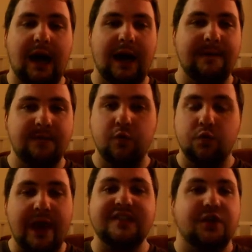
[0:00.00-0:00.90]
uh,
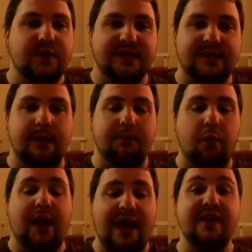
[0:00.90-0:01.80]
rescued at some
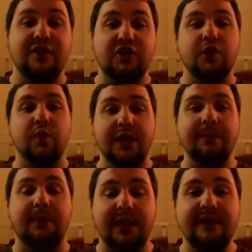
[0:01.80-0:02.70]
point. I think she really
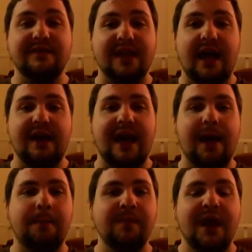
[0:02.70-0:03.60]
believes that
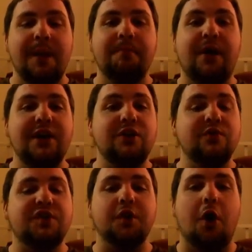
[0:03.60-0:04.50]
now. But
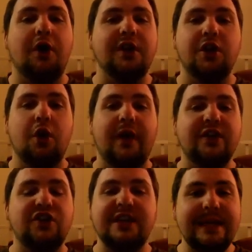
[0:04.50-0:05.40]
you saw, you know,
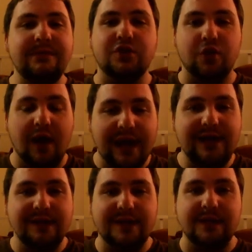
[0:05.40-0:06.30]
like she keeps
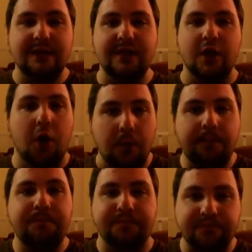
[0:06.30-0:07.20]
trying to, you
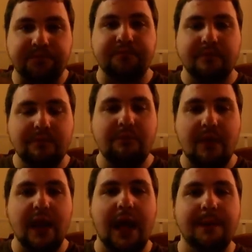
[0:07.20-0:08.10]
know,
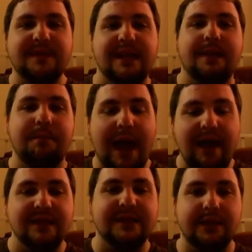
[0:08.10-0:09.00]
upset the
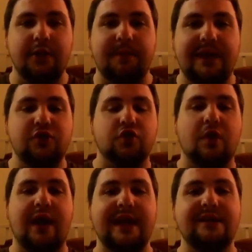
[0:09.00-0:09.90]
balance a little bit and
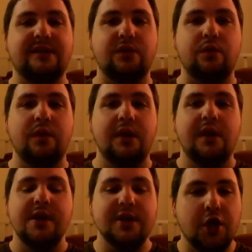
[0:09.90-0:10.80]
trying to
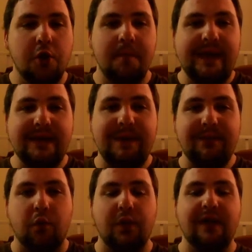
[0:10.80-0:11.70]
you know, make
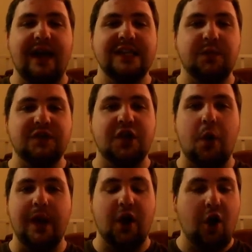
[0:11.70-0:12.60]
people realize what's
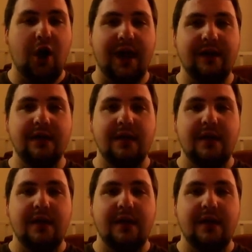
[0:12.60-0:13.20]
going on